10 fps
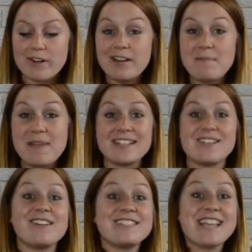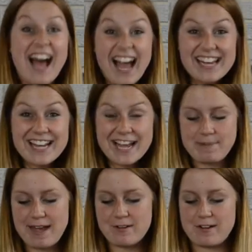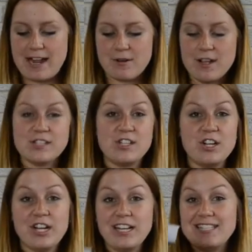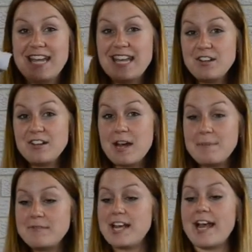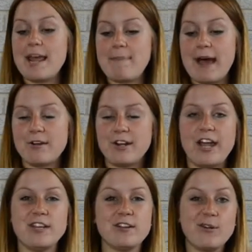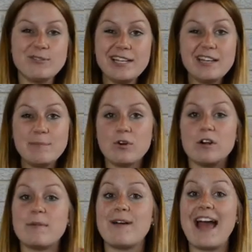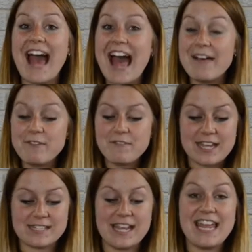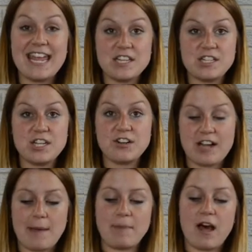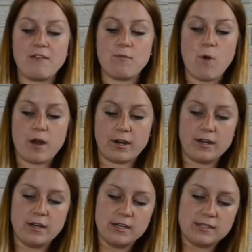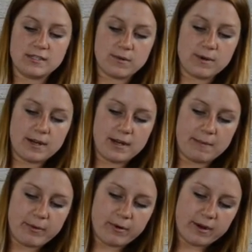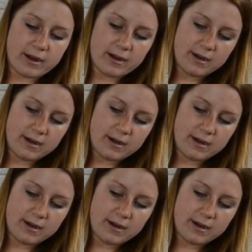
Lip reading: gonna mix our tie-dye powder now. So you're gonna take your cup of tie-dye powder and you're only gonna pour about half of this into your cup of water. So we're gonna pour